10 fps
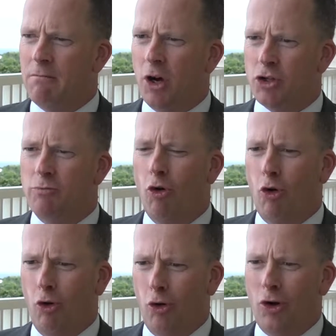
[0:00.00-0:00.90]
a much
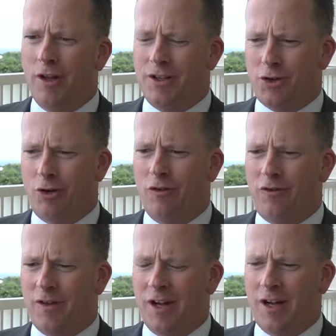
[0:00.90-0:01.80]
more sort
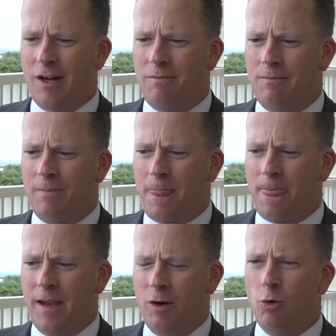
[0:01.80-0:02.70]
of
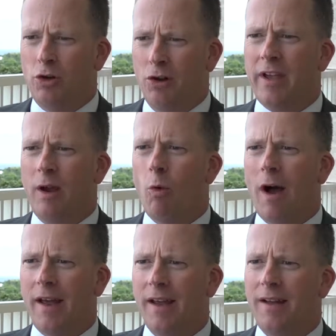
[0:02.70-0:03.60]
inward-looking
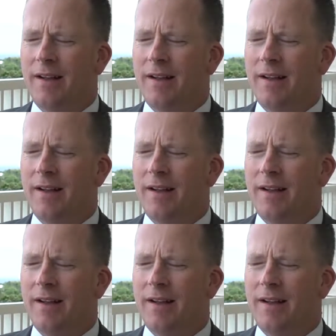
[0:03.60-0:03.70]
way.